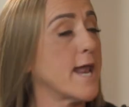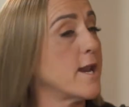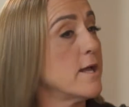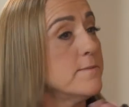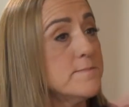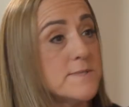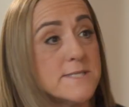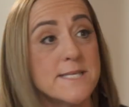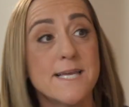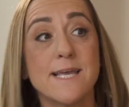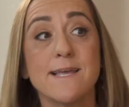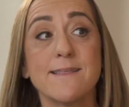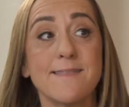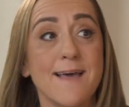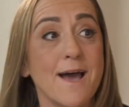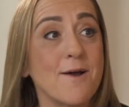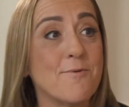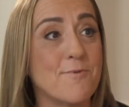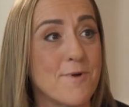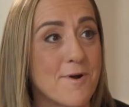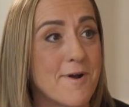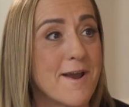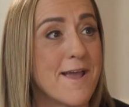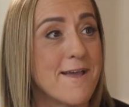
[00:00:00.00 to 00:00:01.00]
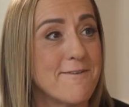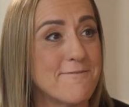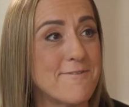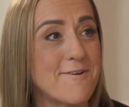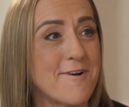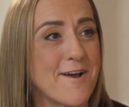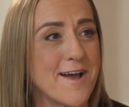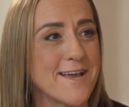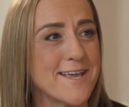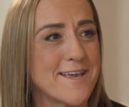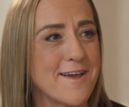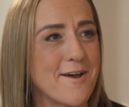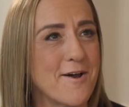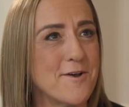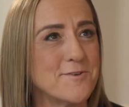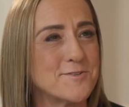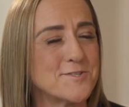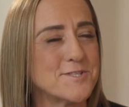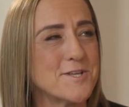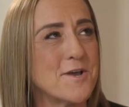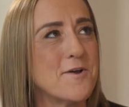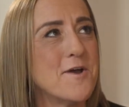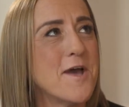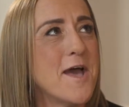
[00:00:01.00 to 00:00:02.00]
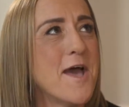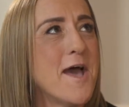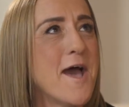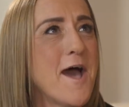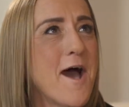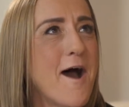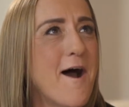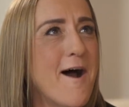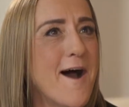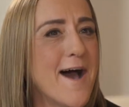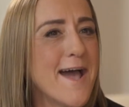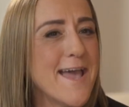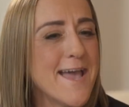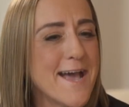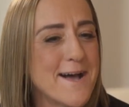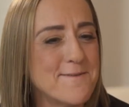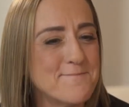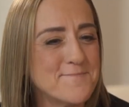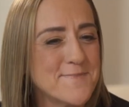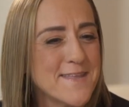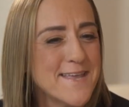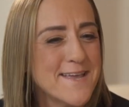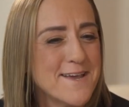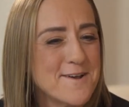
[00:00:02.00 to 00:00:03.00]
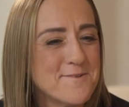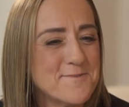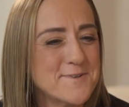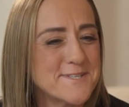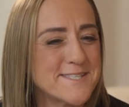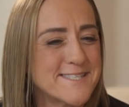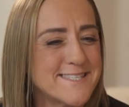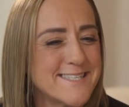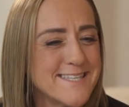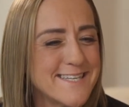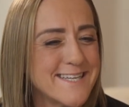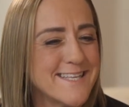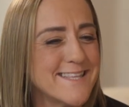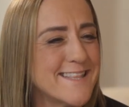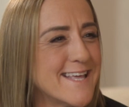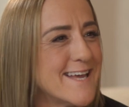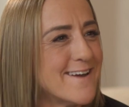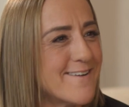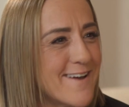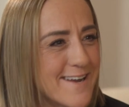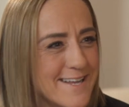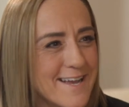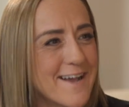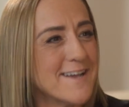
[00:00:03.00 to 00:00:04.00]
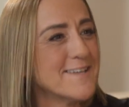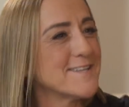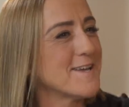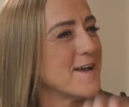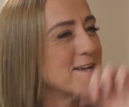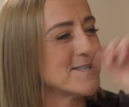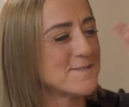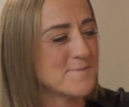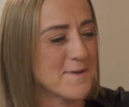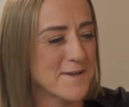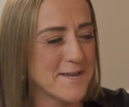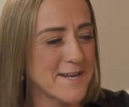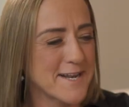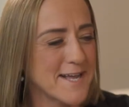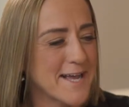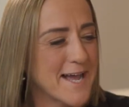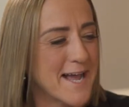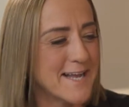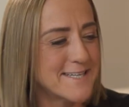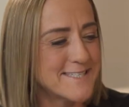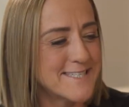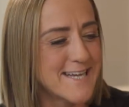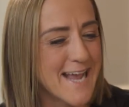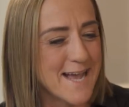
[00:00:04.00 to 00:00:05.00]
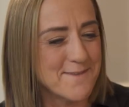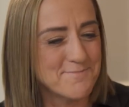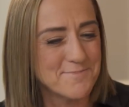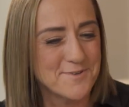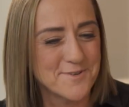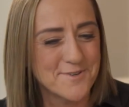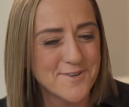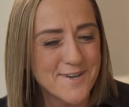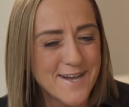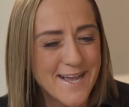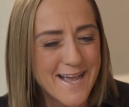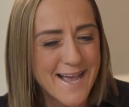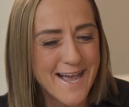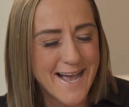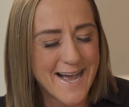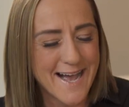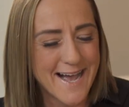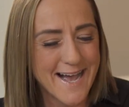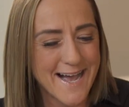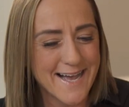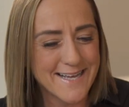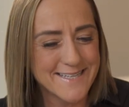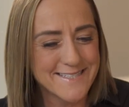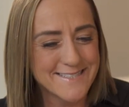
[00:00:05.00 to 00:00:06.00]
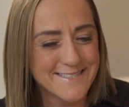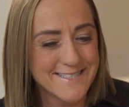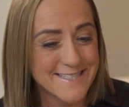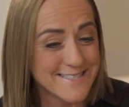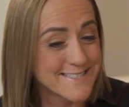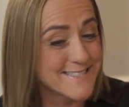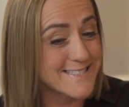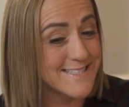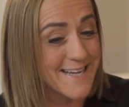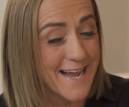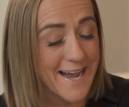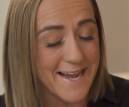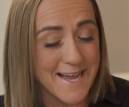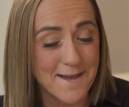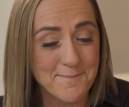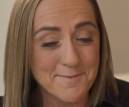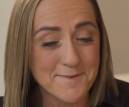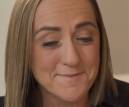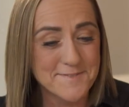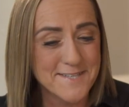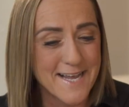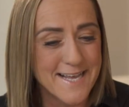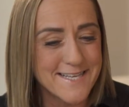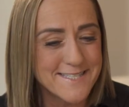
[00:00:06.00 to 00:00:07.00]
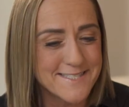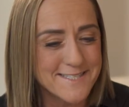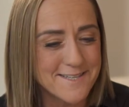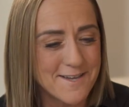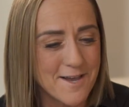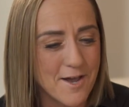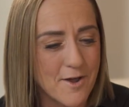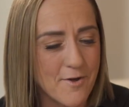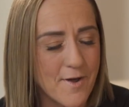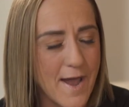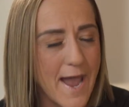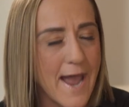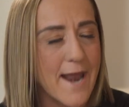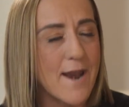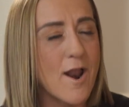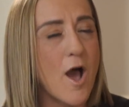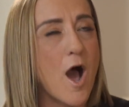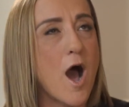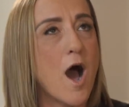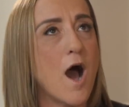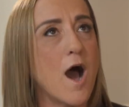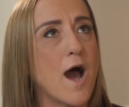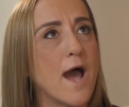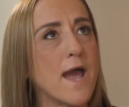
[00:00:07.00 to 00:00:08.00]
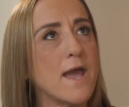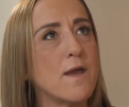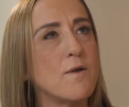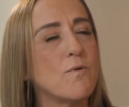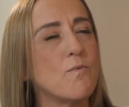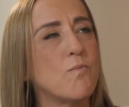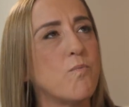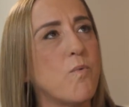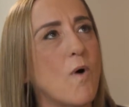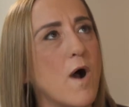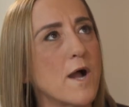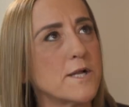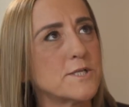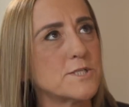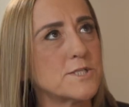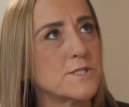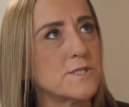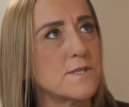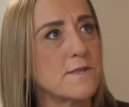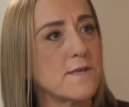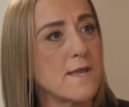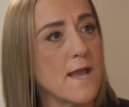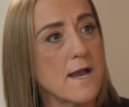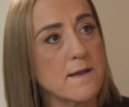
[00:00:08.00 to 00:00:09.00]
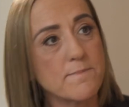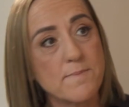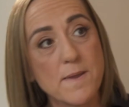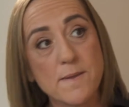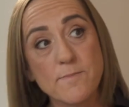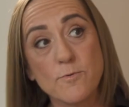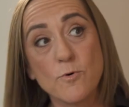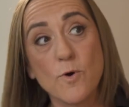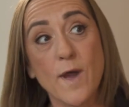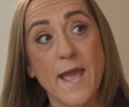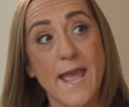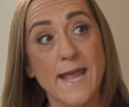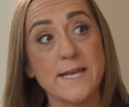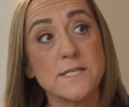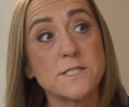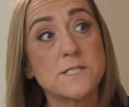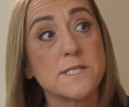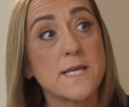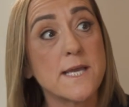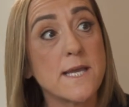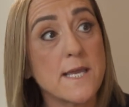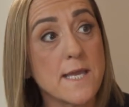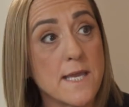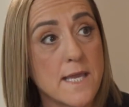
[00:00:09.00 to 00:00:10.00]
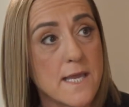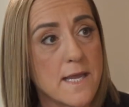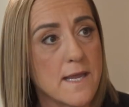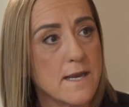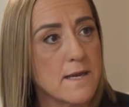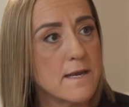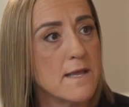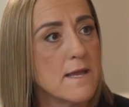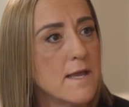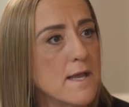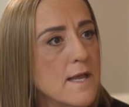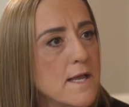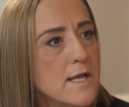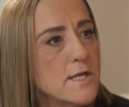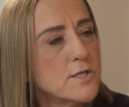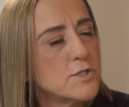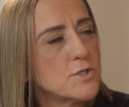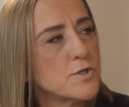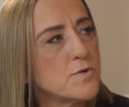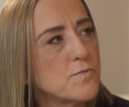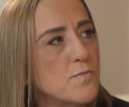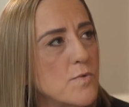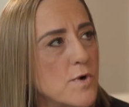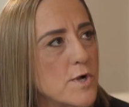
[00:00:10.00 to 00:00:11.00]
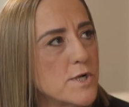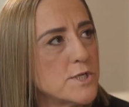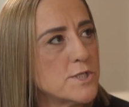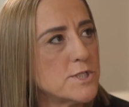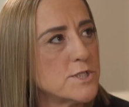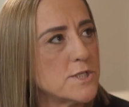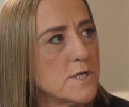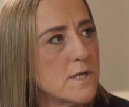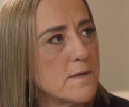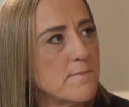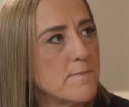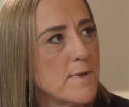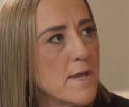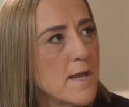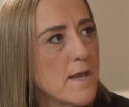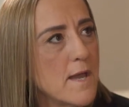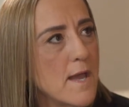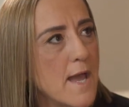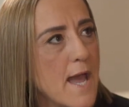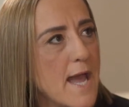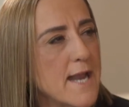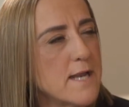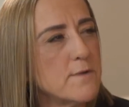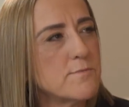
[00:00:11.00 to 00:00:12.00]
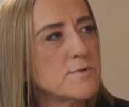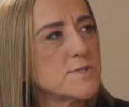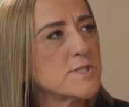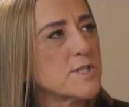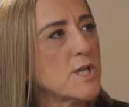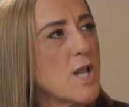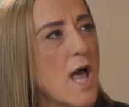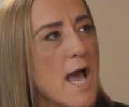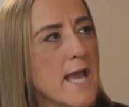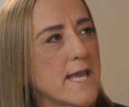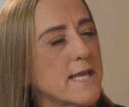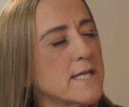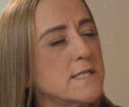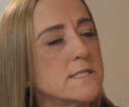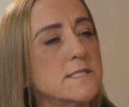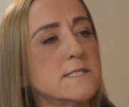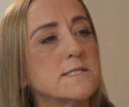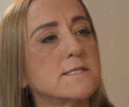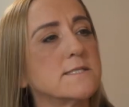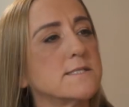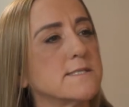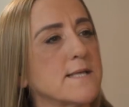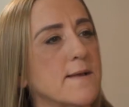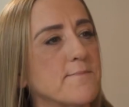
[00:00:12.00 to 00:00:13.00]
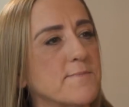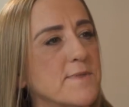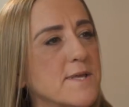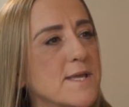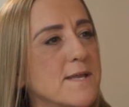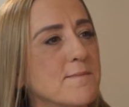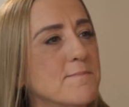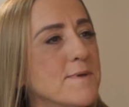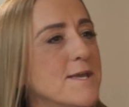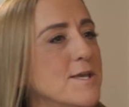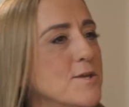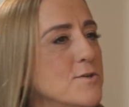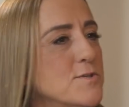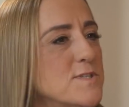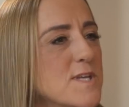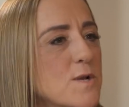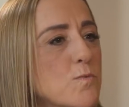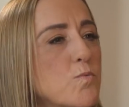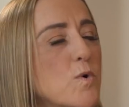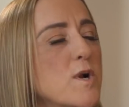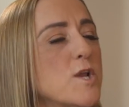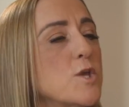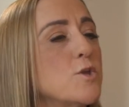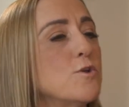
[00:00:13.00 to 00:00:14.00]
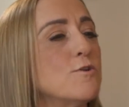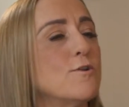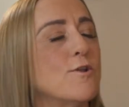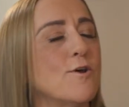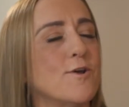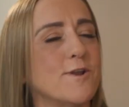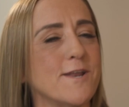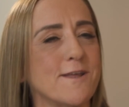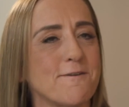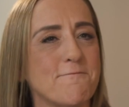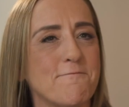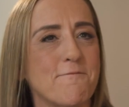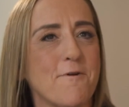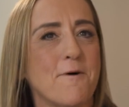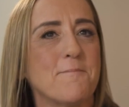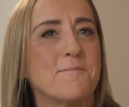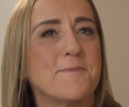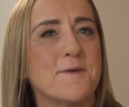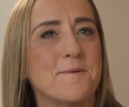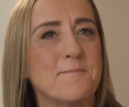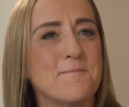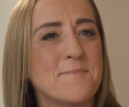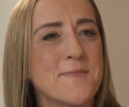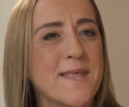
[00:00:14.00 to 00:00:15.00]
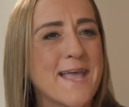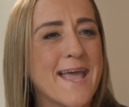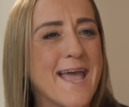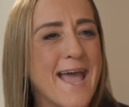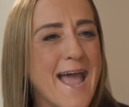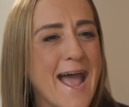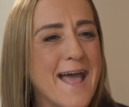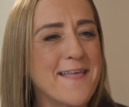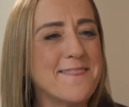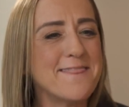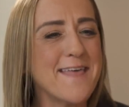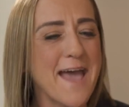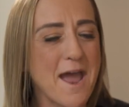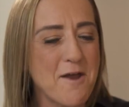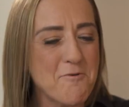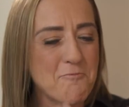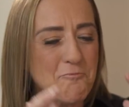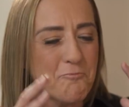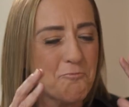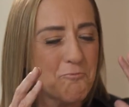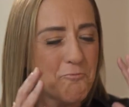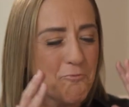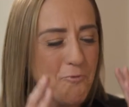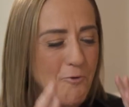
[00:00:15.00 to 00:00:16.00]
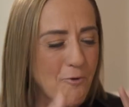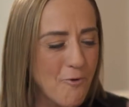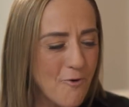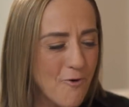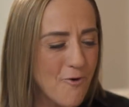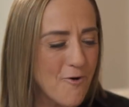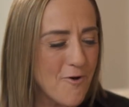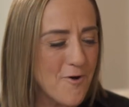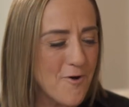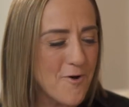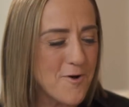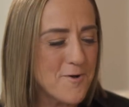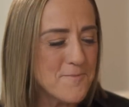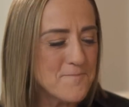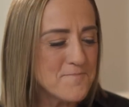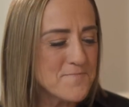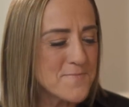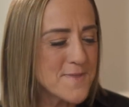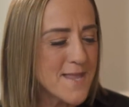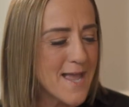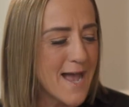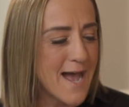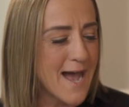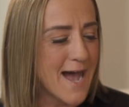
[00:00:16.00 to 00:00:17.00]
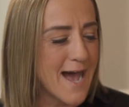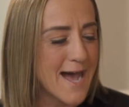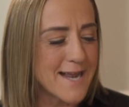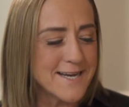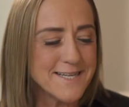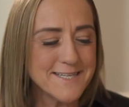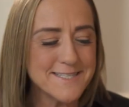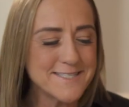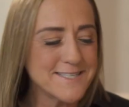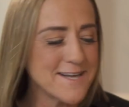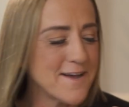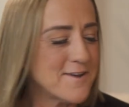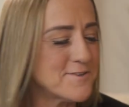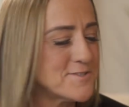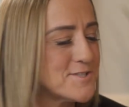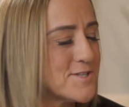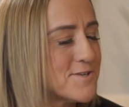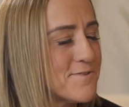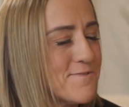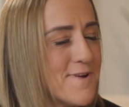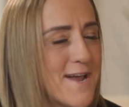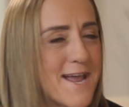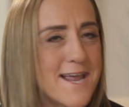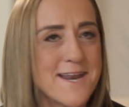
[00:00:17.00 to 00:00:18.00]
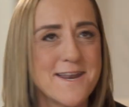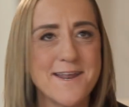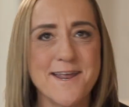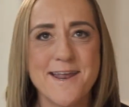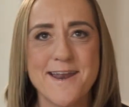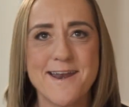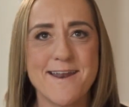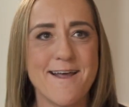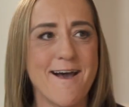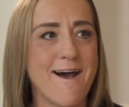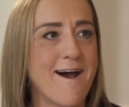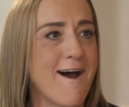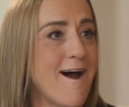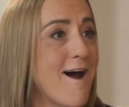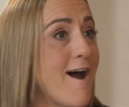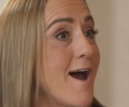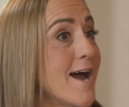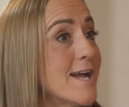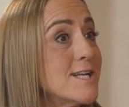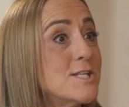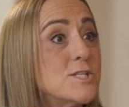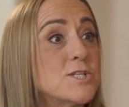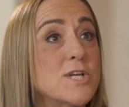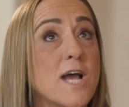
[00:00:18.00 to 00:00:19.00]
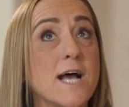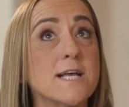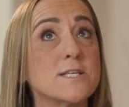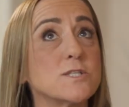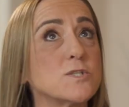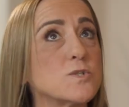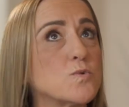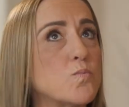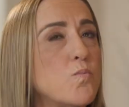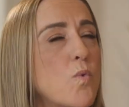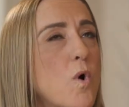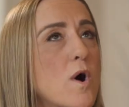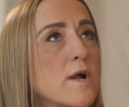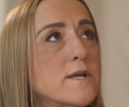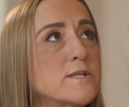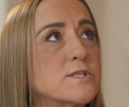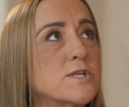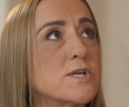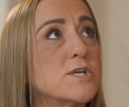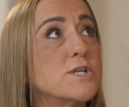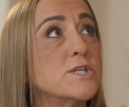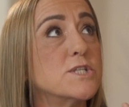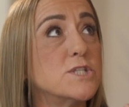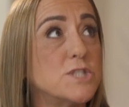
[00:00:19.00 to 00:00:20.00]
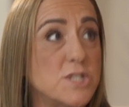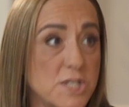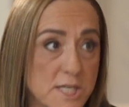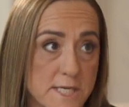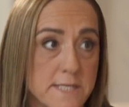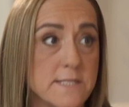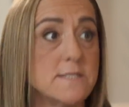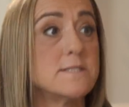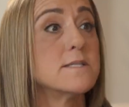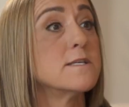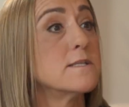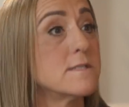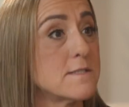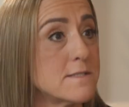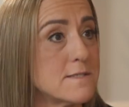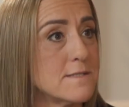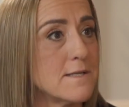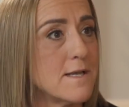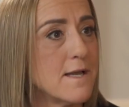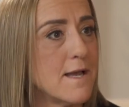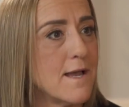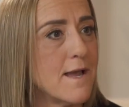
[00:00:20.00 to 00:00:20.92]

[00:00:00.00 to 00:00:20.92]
And I'm seeing that wherever I go. So I was sitting there. I spoke at a chapel just a couple of days ago, and I watched the young people enter in to worship. And it was like it did something in me. You said, what are you learning from them? And that raw, unadulterated, I just want Jesus.